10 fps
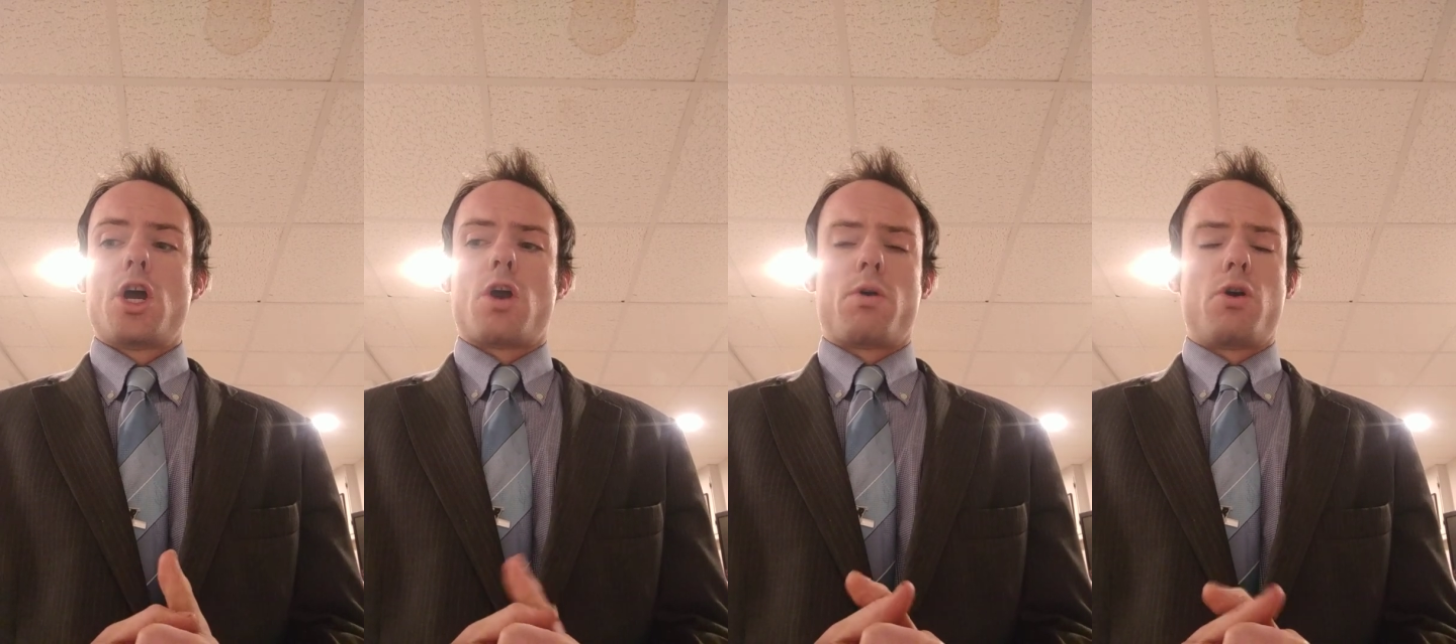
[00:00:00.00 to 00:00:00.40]

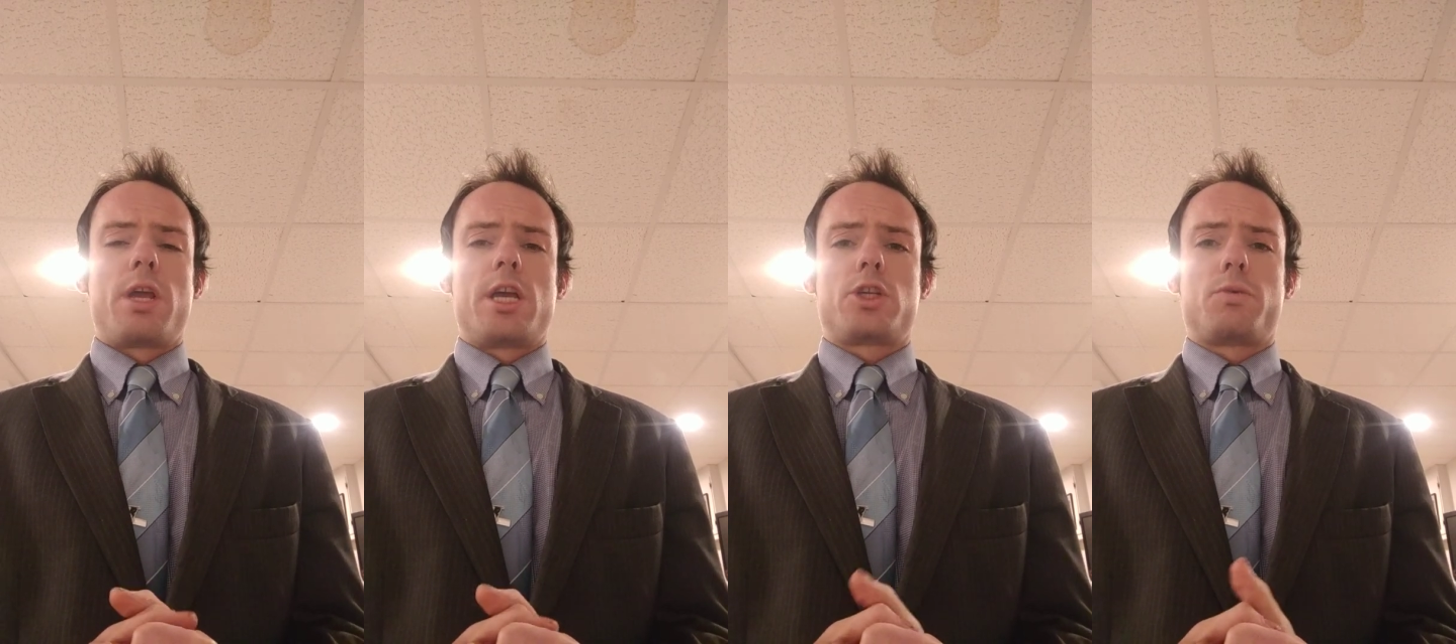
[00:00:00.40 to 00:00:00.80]

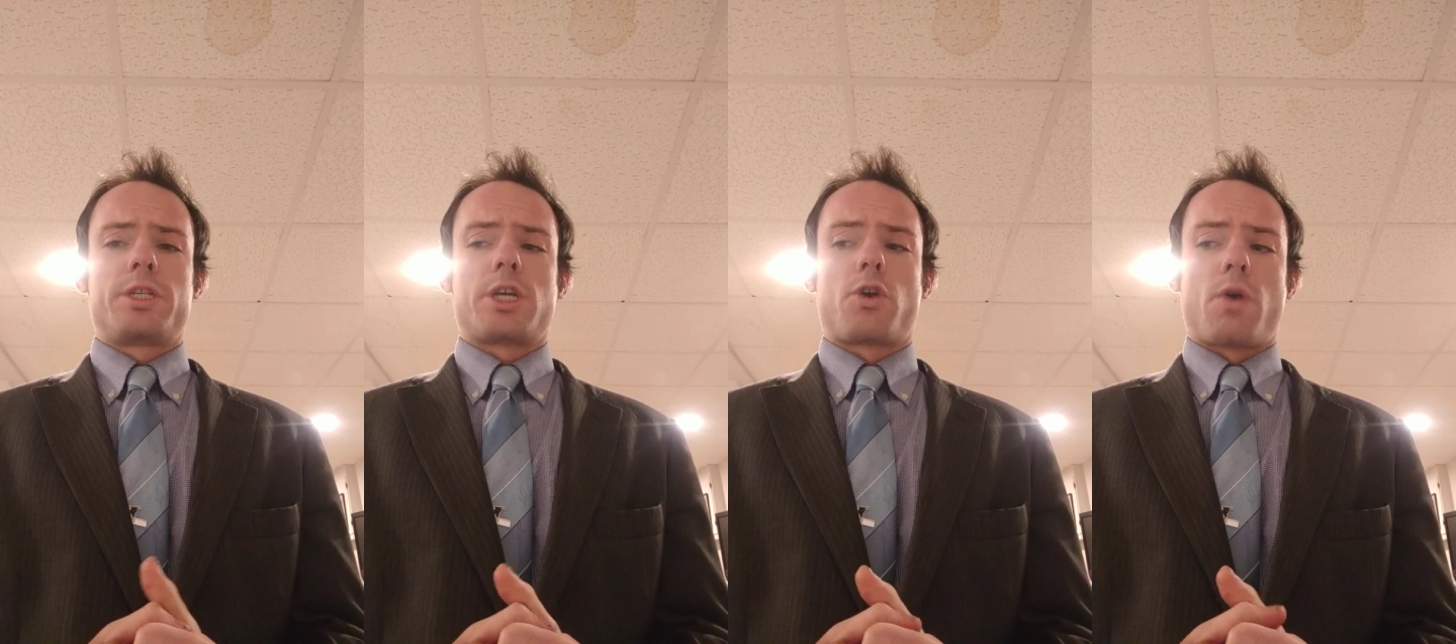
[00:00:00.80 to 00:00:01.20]
Herodias
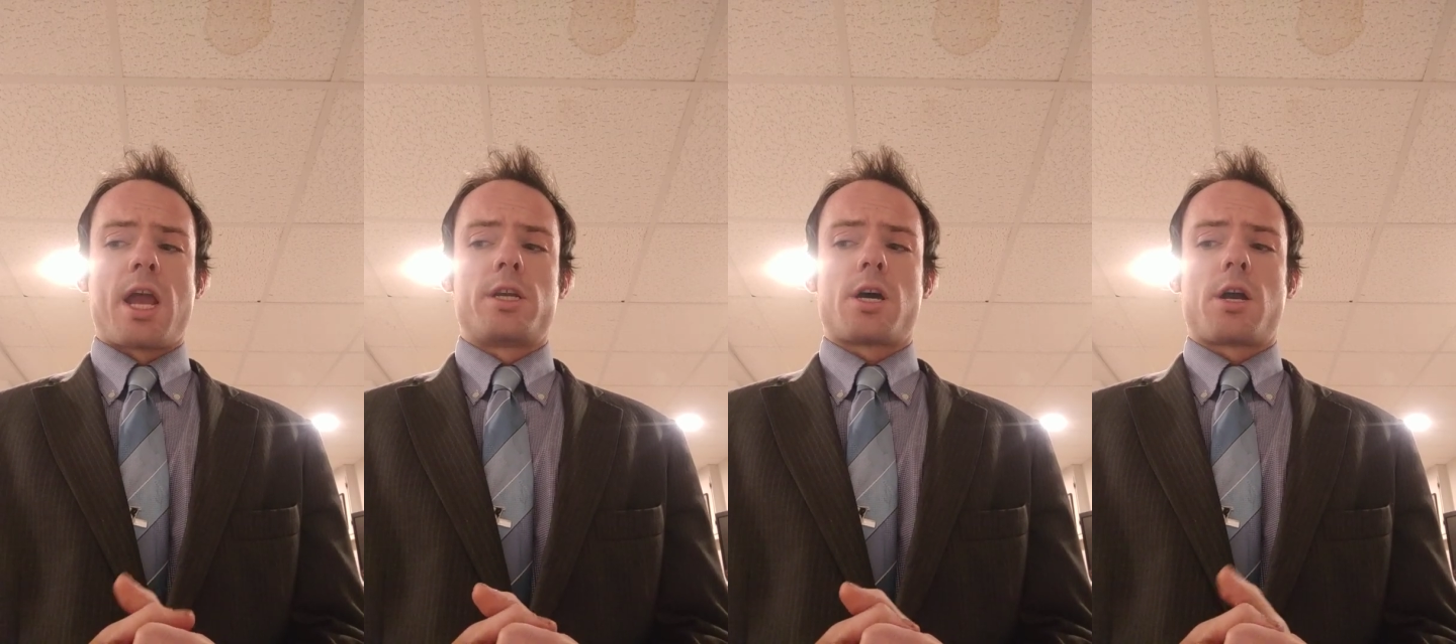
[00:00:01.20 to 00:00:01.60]
was a
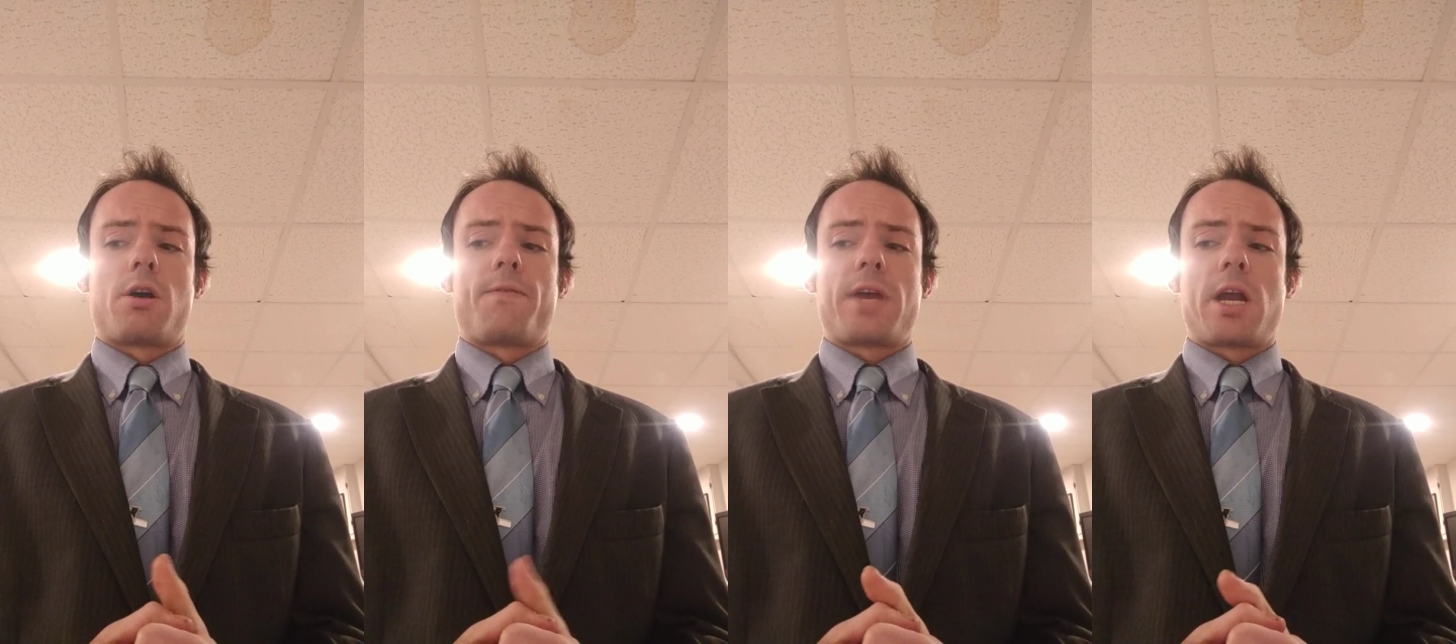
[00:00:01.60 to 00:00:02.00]
granddaughter
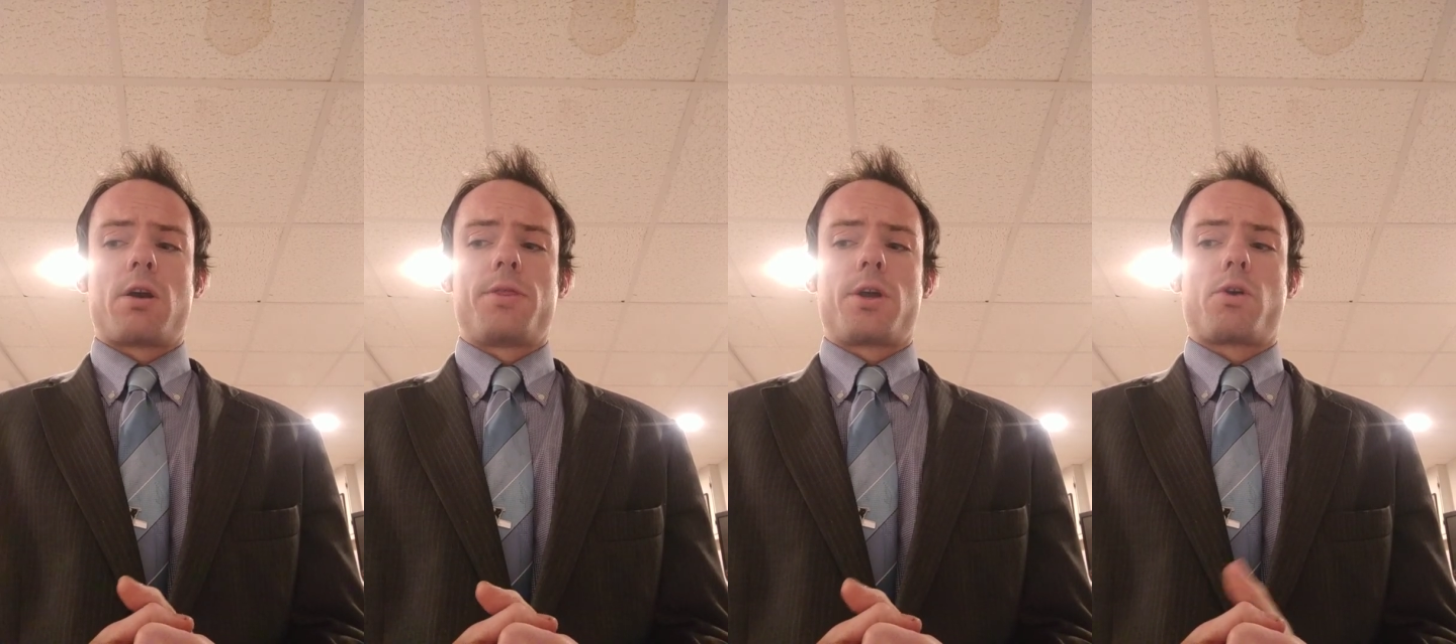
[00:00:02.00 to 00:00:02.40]
of
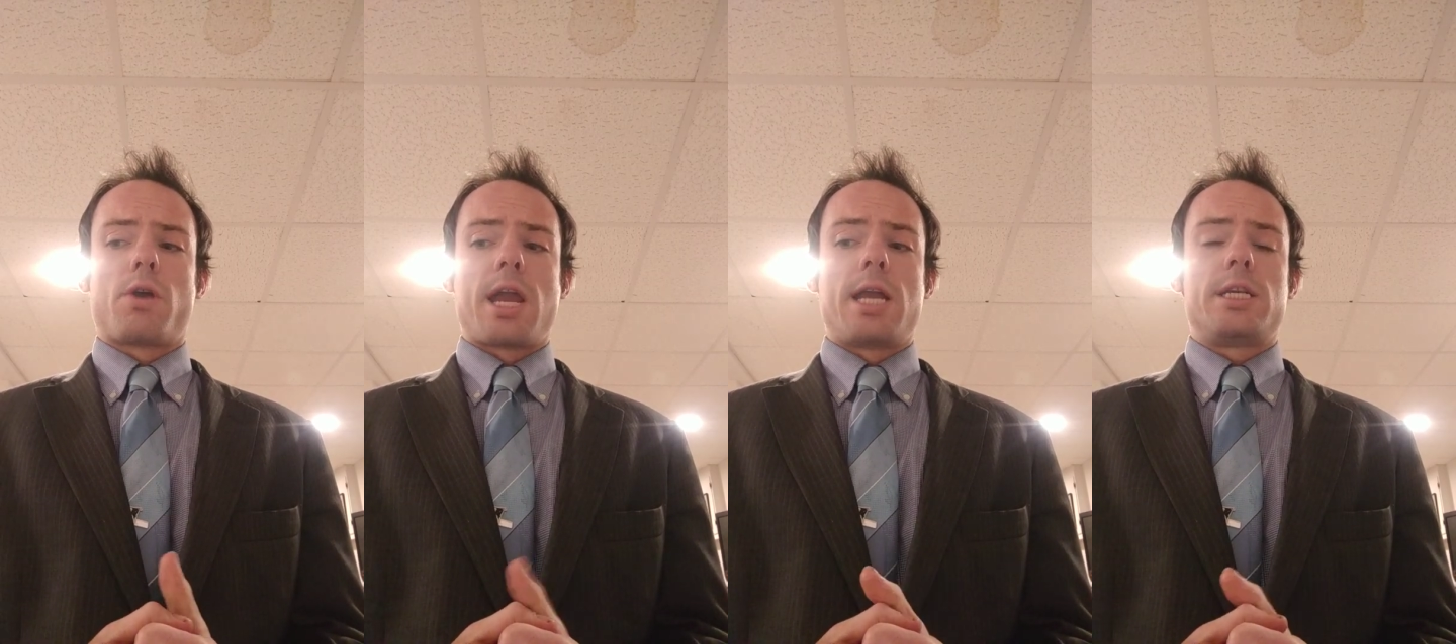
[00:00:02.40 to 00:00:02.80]
Herod the
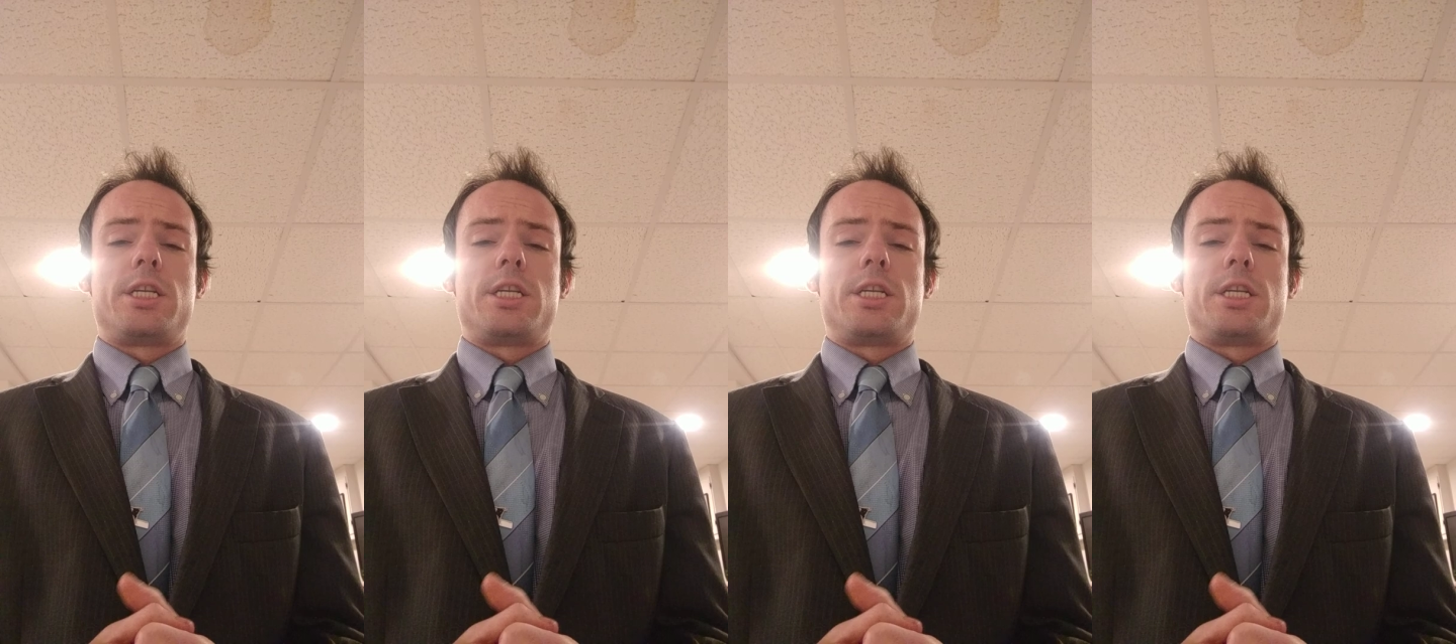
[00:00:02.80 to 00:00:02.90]
Great.